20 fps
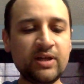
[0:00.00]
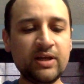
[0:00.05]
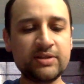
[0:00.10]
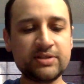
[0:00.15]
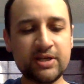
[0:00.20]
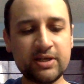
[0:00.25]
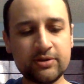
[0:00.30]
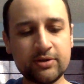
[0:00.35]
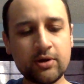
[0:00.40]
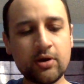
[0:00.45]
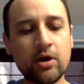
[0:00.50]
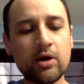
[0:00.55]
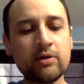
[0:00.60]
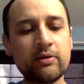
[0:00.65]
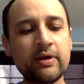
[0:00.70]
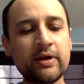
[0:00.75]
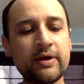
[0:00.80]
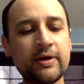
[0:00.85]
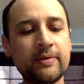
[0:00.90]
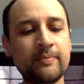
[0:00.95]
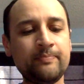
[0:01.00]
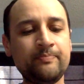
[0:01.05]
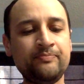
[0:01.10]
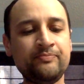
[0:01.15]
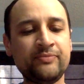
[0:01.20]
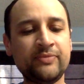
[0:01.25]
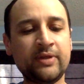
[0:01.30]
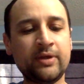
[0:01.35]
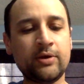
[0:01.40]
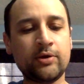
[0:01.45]
take the garlic,
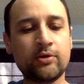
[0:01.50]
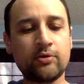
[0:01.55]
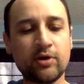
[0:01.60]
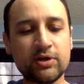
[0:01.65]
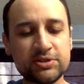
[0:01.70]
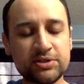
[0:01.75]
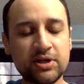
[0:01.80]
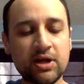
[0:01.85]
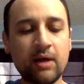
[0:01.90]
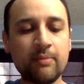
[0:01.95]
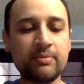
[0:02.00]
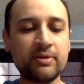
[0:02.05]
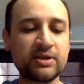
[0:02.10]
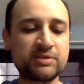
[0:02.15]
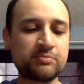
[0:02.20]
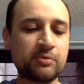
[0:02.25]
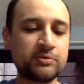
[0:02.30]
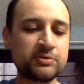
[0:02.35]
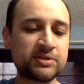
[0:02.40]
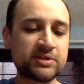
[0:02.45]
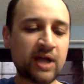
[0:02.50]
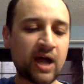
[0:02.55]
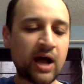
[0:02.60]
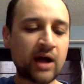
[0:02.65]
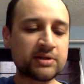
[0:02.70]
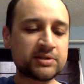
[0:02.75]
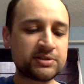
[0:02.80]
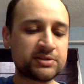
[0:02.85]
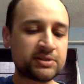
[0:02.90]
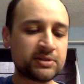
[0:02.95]
crush it up, and expose it to
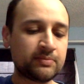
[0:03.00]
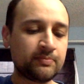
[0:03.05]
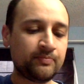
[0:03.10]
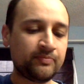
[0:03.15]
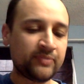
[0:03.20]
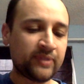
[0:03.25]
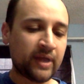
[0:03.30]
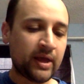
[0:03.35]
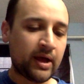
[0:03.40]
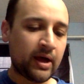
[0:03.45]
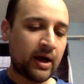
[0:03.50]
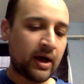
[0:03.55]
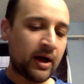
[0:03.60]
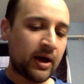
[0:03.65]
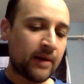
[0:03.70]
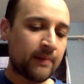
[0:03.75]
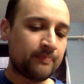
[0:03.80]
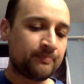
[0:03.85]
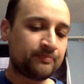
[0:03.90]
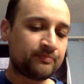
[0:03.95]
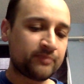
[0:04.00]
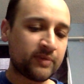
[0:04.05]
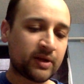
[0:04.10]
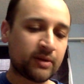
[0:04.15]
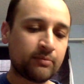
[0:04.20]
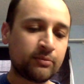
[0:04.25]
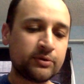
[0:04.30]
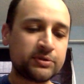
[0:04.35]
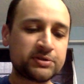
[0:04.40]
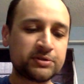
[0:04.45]
oxygen. It
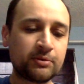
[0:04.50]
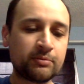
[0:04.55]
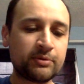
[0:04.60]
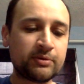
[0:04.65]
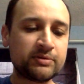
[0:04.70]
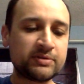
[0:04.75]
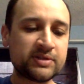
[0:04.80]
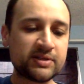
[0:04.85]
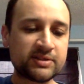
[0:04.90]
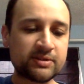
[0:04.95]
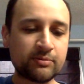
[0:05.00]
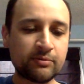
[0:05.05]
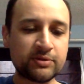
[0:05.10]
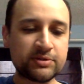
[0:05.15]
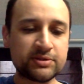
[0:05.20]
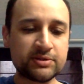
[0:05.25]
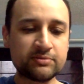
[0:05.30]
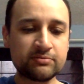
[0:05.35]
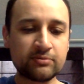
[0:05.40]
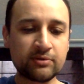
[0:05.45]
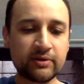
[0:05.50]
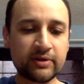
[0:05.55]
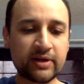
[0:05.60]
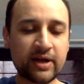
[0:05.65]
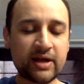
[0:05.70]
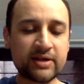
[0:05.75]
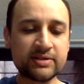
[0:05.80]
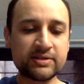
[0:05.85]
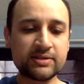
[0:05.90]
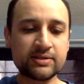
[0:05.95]
can boost your immune system, which is really
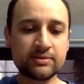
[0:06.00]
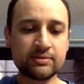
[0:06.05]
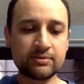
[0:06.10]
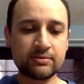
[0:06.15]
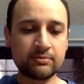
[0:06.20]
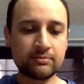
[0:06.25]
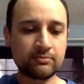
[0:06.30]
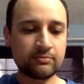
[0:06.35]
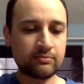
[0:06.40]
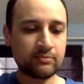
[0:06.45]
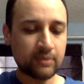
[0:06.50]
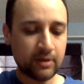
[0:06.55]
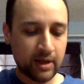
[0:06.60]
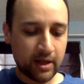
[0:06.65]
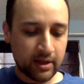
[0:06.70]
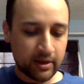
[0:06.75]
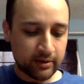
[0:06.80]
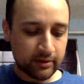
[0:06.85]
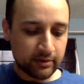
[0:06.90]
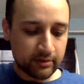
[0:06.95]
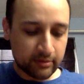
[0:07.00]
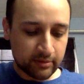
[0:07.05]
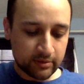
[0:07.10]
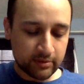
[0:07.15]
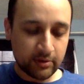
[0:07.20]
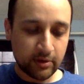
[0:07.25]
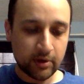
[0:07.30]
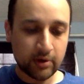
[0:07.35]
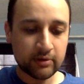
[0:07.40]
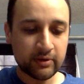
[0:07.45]
nice
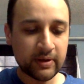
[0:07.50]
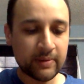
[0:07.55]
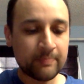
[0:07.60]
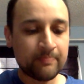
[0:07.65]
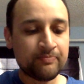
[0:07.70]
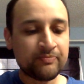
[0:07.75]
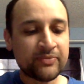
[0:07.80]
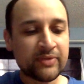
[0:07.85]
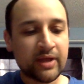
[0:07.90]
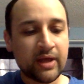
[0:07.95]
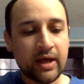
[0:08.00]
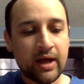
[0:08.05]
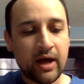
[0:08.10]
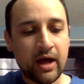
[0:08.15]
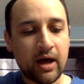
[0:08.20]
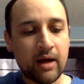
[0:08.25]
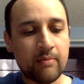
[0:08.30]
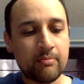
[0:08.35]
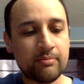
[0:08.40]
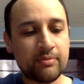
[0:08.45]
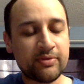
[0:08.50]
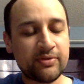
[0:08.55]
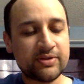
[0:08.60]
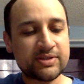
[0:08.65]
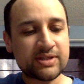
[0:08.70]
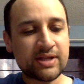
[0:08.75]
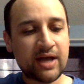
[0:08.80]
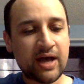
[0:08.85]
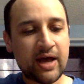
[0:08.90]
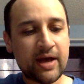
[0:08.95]
currently. But
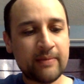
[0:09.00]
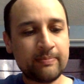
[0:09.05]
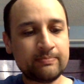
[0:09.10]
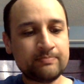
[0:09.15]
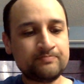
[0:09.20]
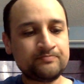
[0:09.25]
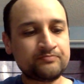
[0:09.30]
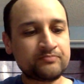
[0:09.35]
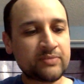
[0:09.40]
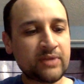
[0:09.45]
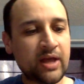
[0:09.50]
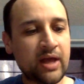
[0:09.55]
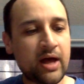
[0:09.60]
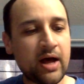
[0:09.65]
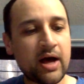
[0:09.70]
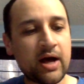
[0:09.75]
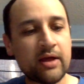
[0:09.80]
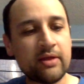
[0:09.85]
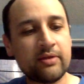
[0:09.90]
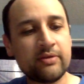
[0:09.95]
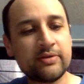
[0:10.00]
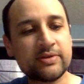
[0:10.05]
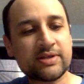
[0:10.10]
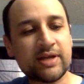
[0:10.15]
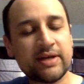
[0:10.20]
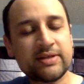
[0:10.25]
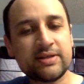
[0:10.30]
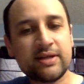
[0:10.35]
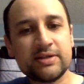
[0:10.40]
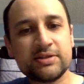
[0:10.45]
this guy
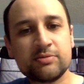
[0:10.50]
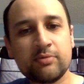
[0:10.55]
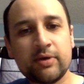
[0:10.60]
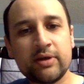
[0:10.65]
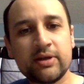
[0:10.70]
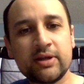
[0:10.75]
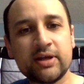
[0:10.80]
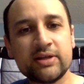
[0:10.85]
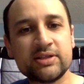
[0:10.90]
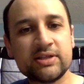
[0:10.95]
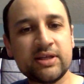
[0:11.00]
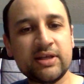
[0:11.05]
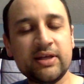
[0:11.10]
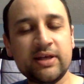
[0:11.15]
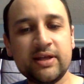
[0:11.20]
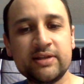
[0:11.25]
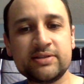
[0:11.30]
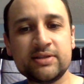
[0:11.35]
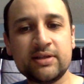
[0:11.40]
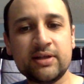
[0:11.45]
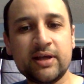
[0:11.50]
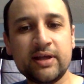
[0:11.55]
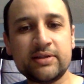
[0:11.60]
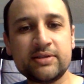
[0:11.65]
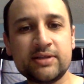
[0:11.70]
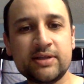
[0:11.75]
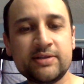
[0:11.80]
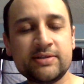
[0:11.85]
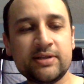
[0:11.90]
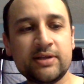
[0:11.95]
tastes the way it does. It's
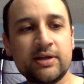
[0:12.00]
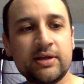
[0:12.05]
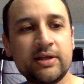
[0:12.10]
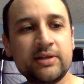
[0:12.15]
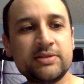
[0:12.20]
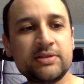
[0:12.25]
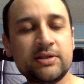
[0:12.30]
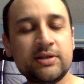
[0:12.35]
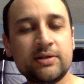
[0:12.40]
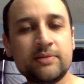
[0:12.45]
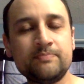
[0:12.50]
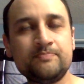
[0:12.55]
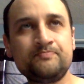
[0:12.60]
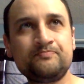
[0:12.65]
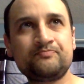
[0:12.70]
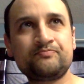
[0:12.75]
in a